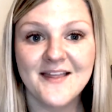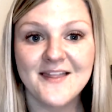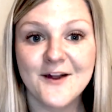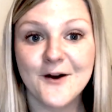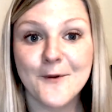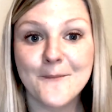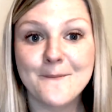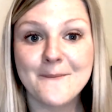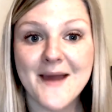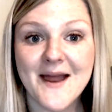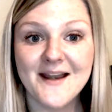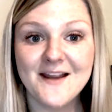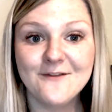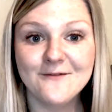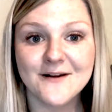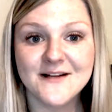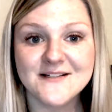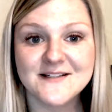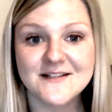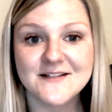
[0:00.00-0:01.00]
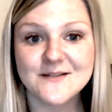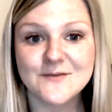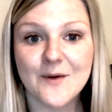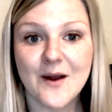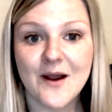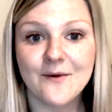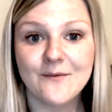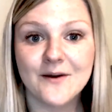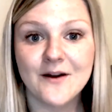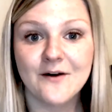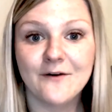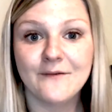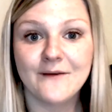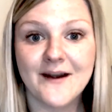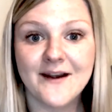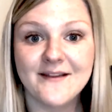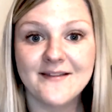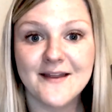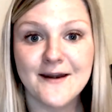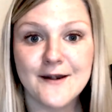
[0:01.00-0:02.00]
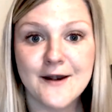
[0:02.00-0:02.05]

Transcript: There are many reasons why we are rated the